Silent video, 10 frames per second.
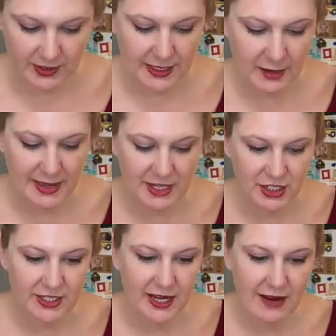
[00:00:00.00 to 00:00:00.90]
a little bit
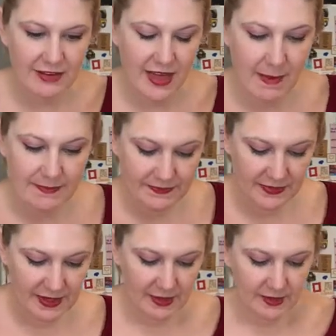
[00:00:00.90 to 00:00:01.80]
just to cover them. I'm
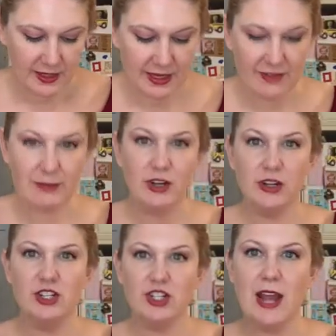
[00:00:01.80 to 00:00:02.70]
gonna give them a
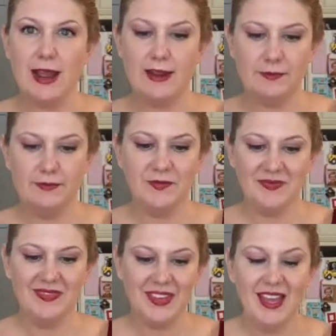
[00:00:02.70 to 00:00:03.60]
good shake.
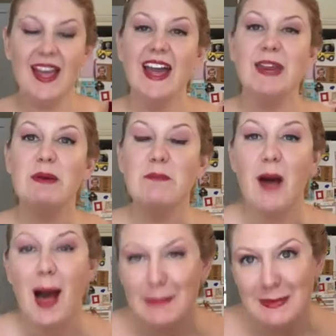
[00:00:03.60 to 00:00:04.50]
And I'm gonna
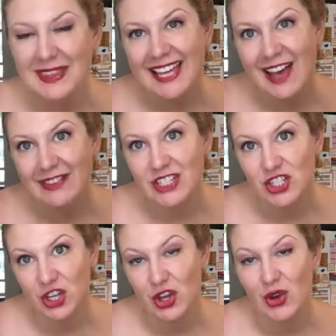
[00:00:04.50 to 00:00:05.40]
pop them in the oven
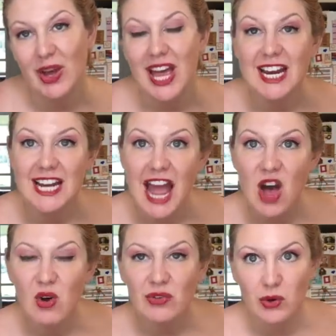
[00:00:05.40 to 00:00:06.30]
too.
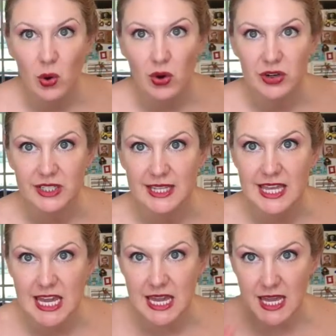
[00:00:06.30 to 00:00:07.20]
Now, of course,
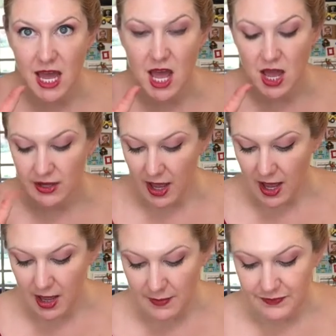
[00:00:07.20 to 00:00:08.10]
the
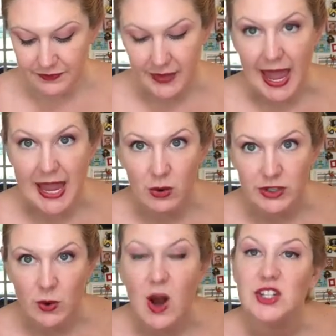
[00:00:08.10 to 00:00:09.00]
um,
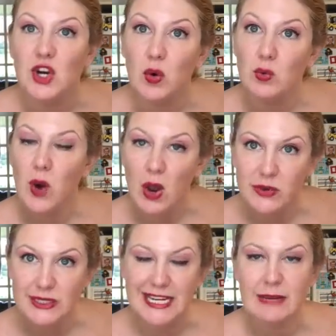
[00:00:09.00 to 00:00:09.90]
acorn squash are
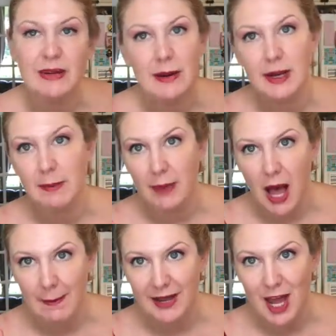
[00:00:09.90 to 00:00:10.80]
roasting, but I'm gonna
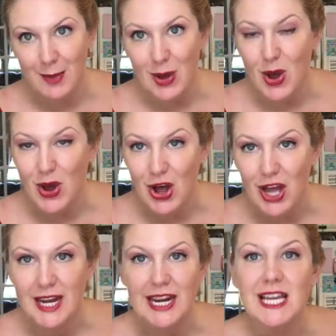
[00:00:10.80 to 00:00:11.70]
pop it up
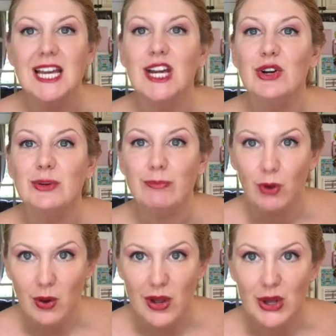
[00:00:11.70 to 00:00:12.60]
on
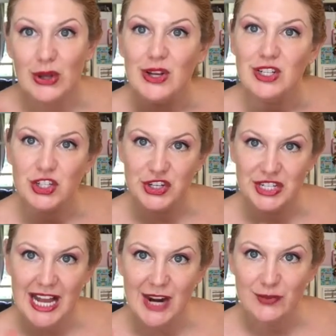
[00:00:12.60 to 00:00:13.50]
broil just
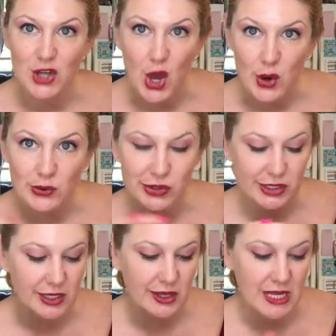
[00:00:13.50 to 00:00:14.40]
to kind of
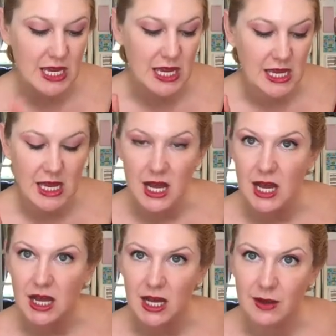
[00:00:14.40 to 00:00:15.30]
toast the
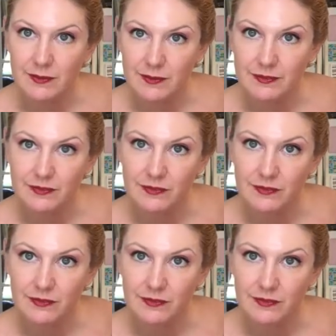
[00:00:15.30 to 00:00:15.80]
um,